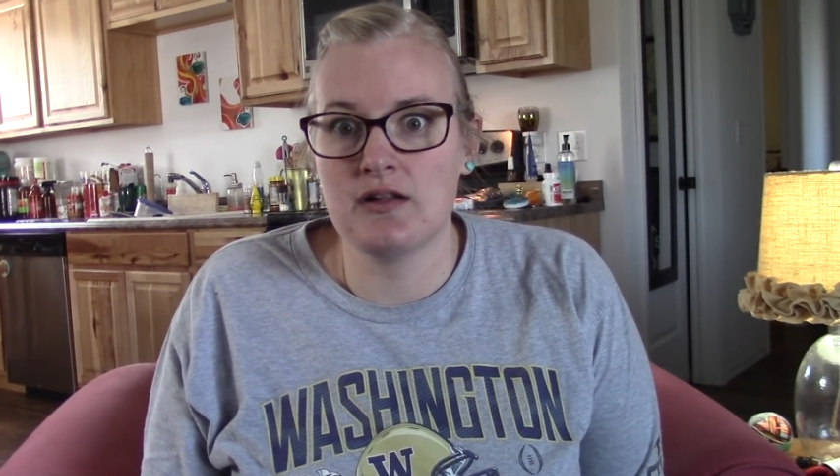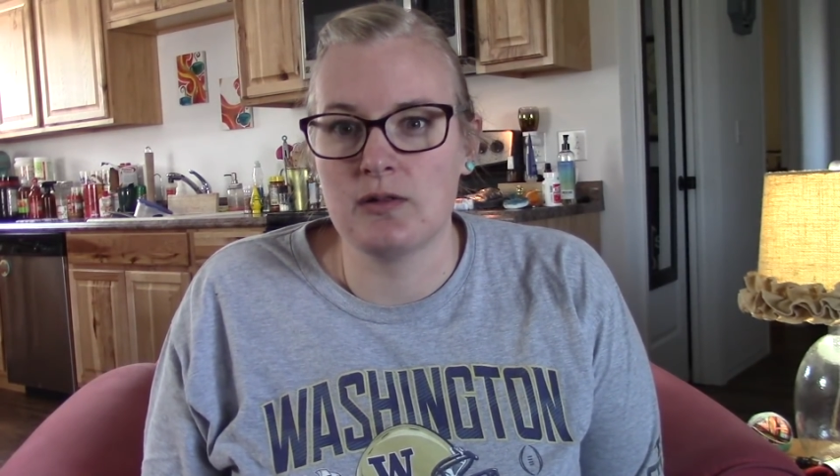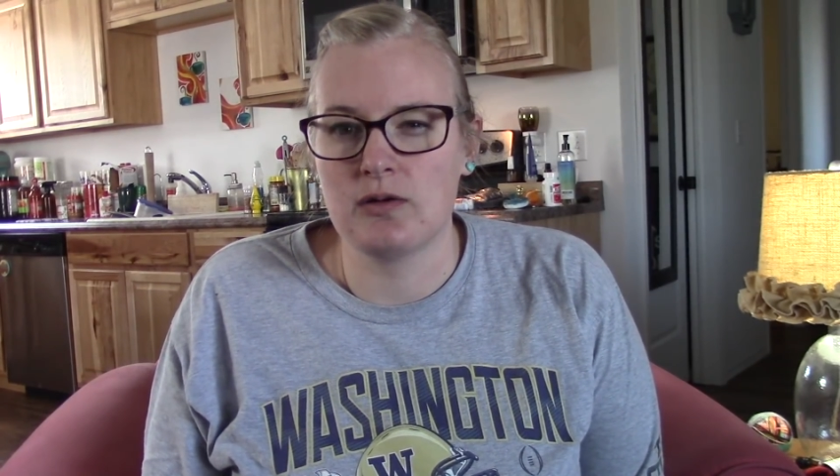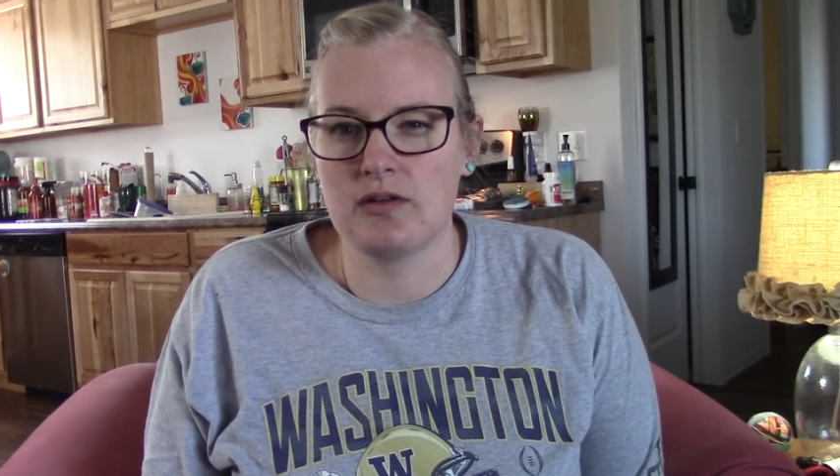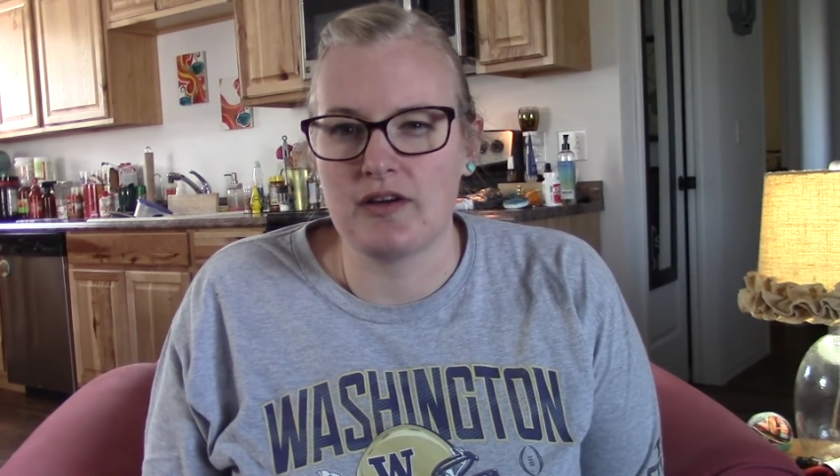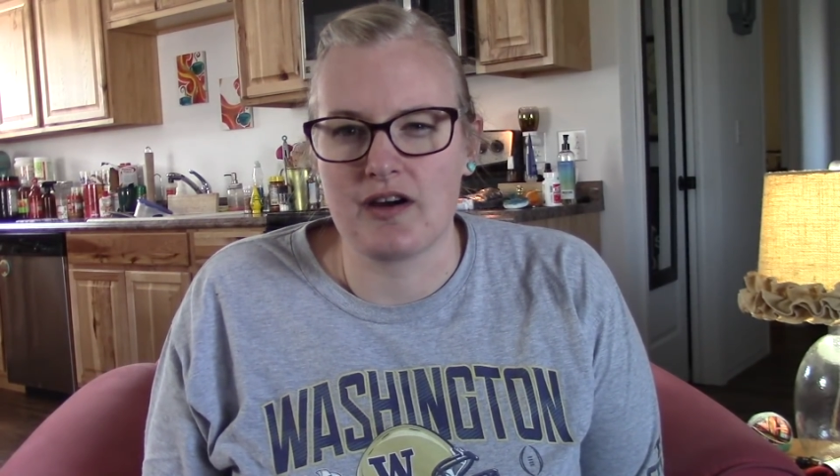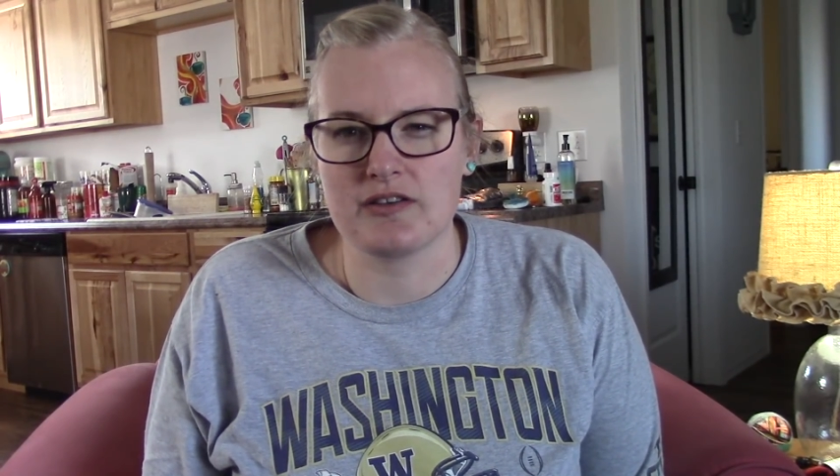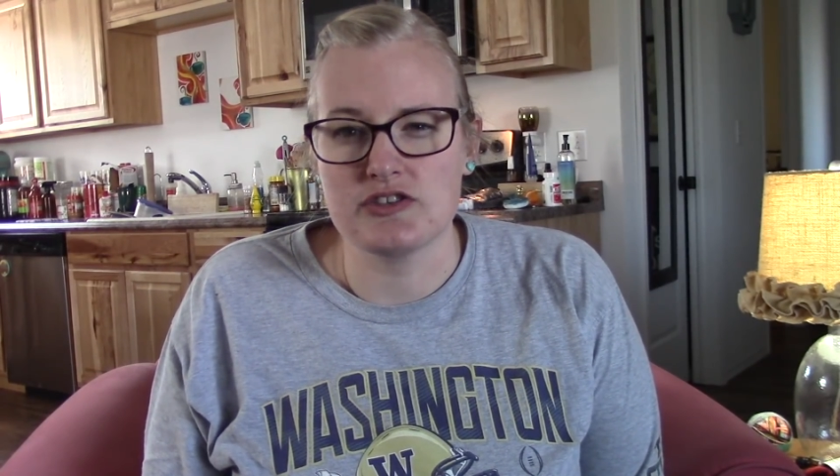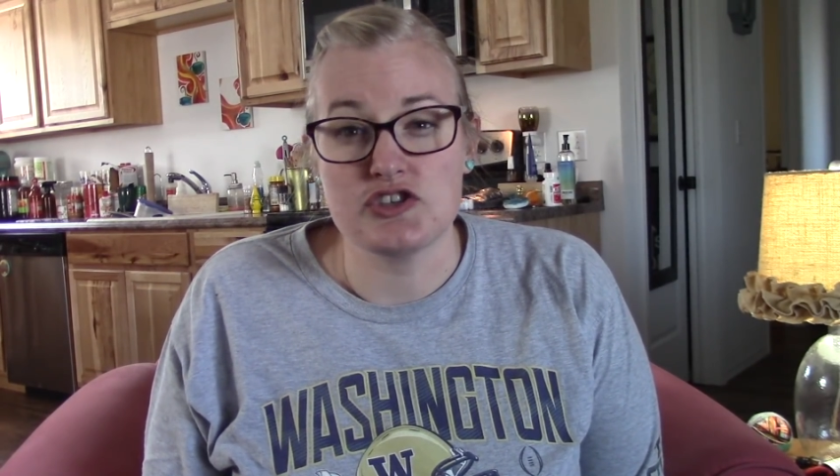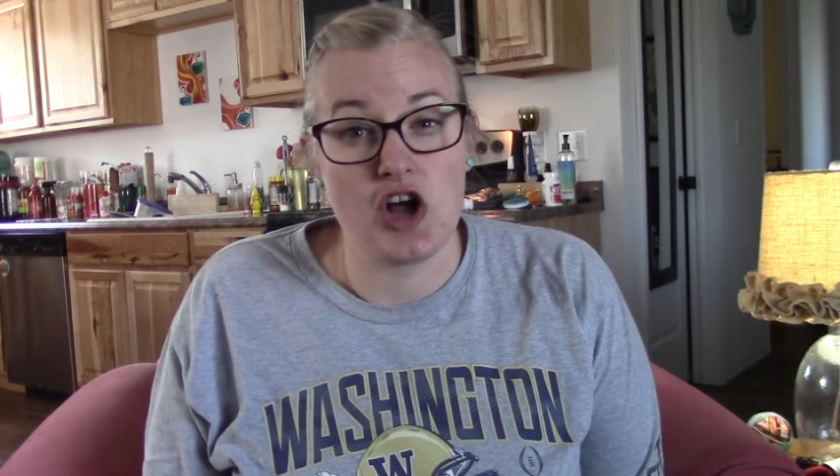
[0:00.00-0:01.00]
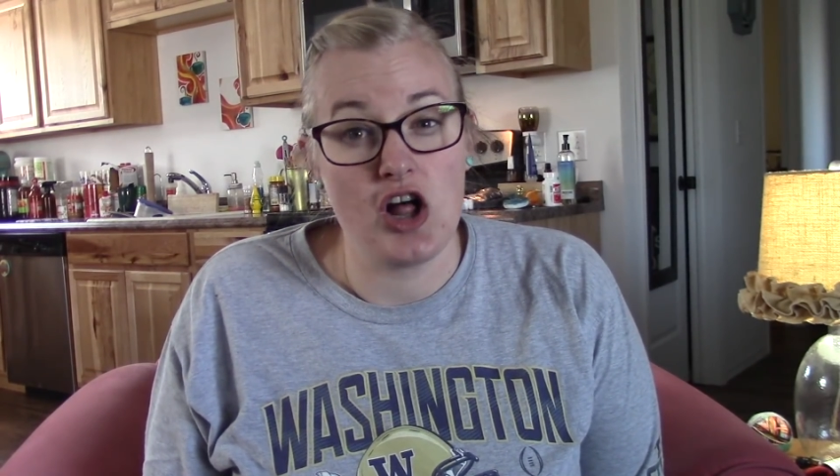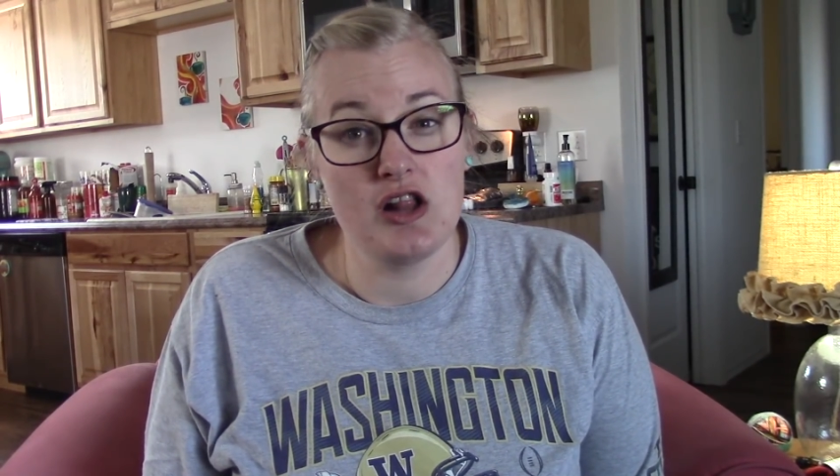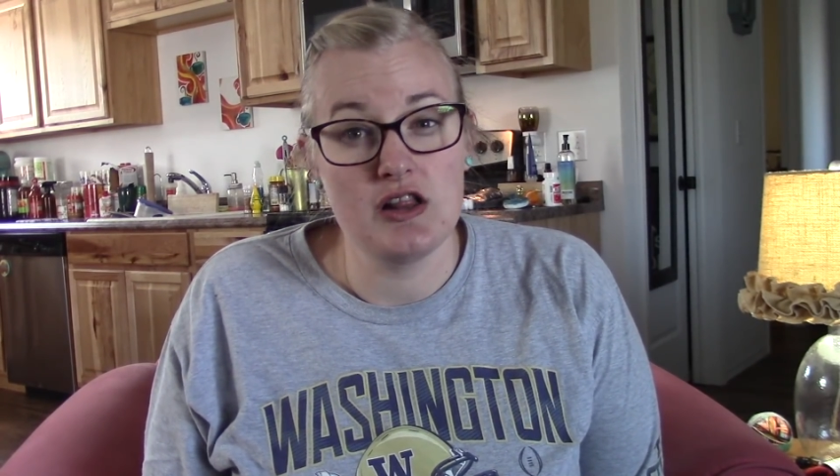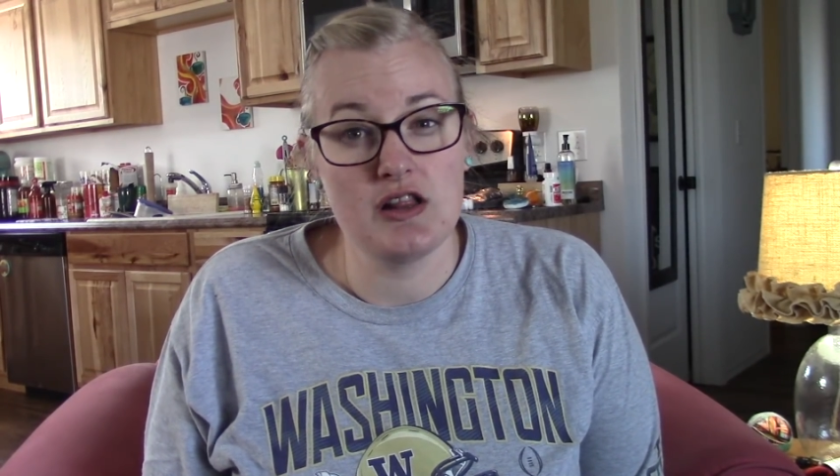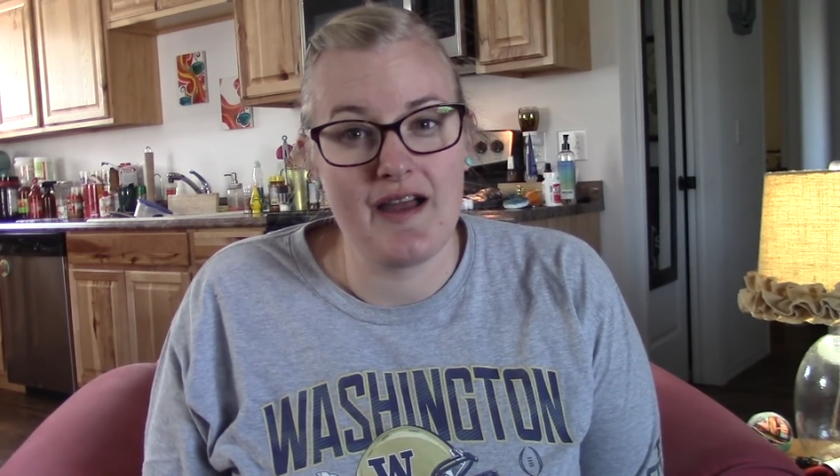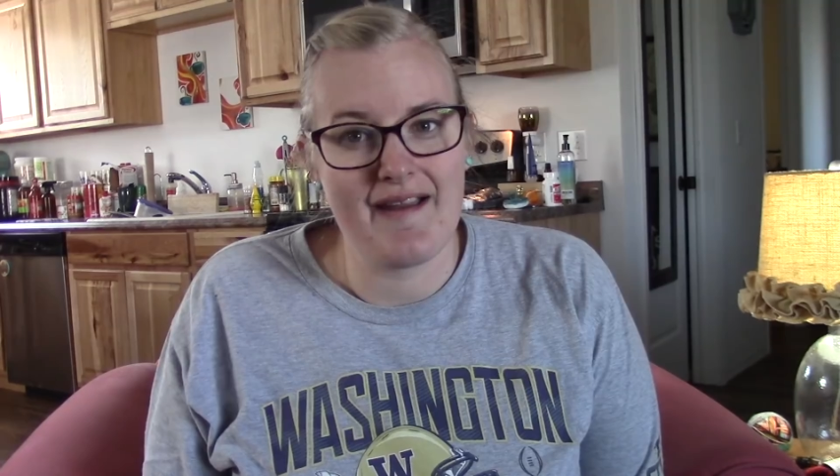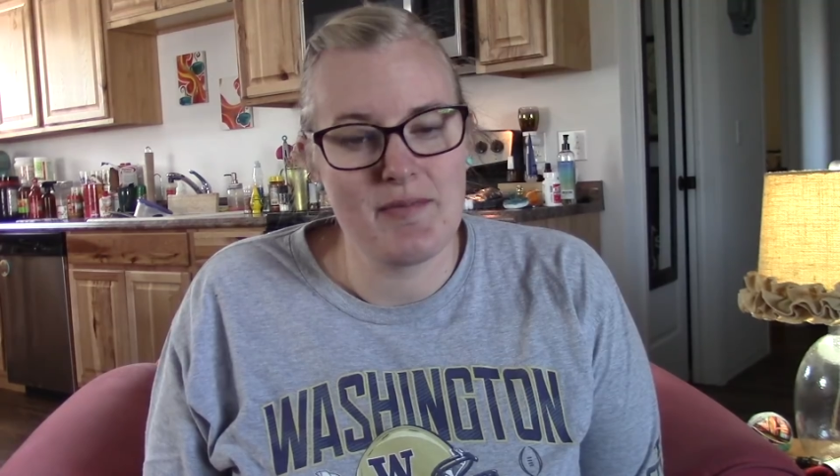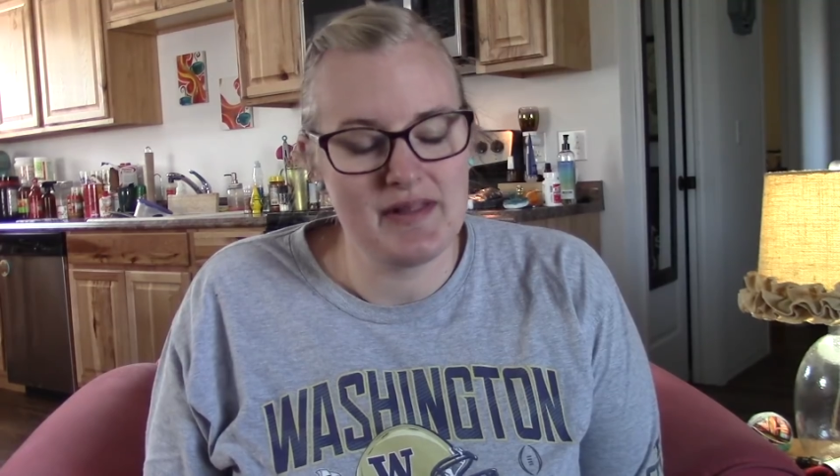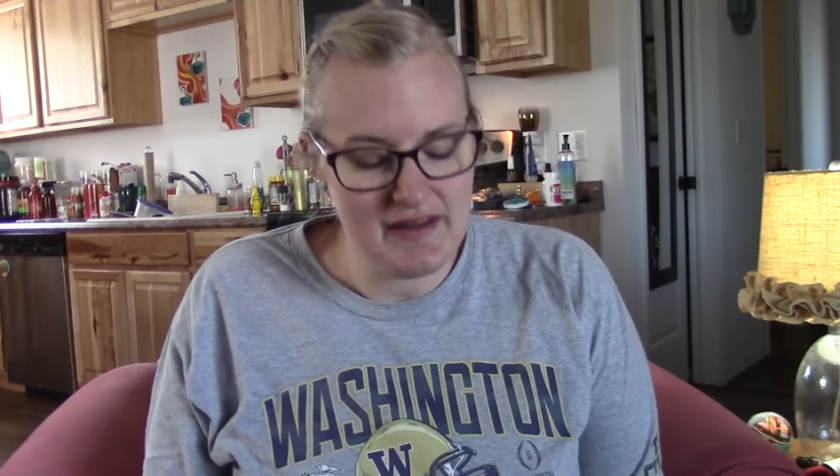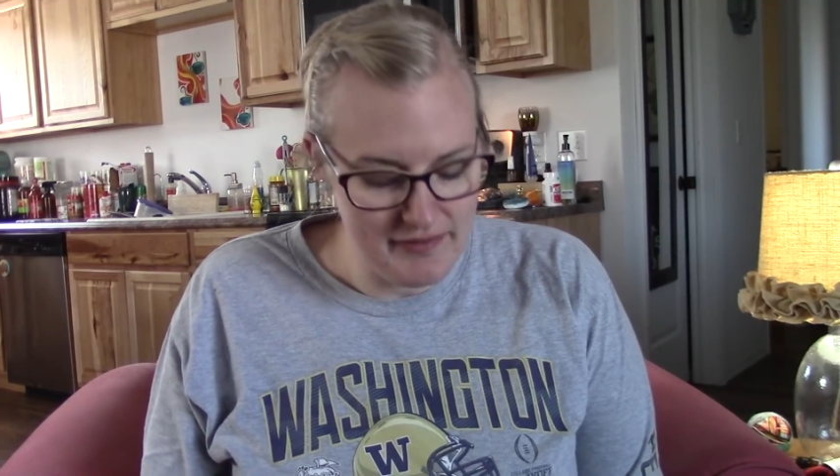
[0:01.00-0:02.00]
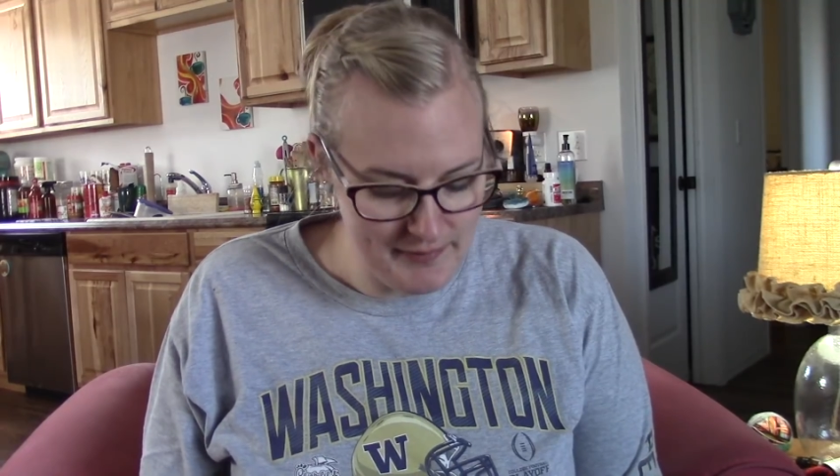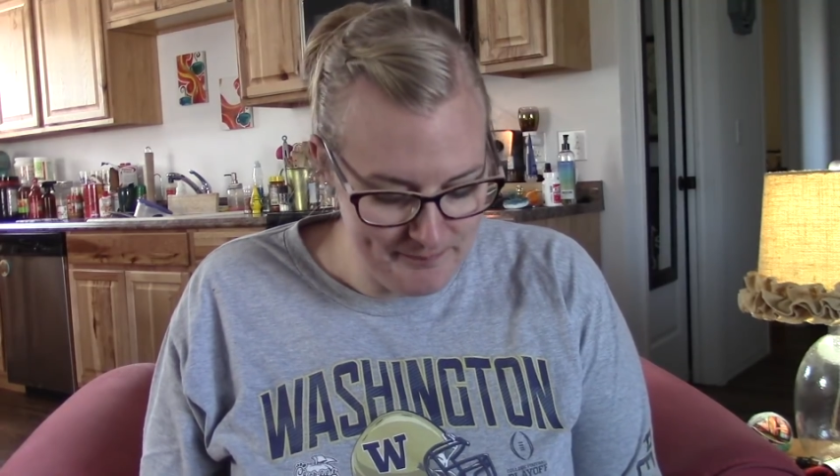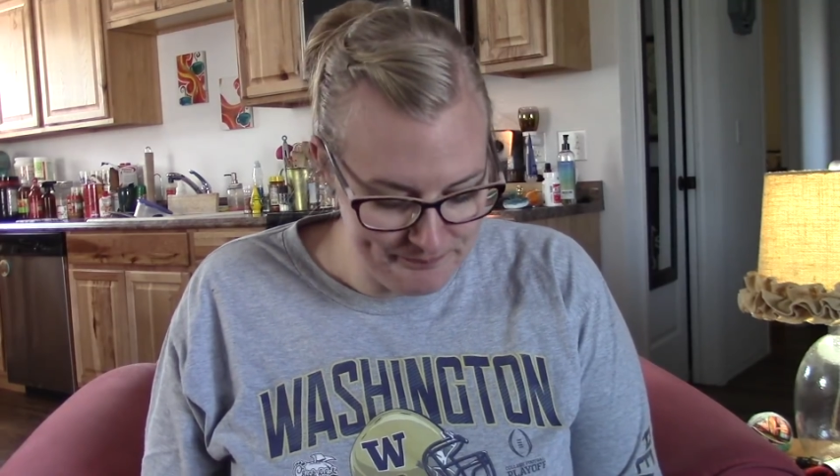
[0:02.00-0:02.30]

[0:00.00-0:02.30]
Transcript: local yarn shawl, I believe.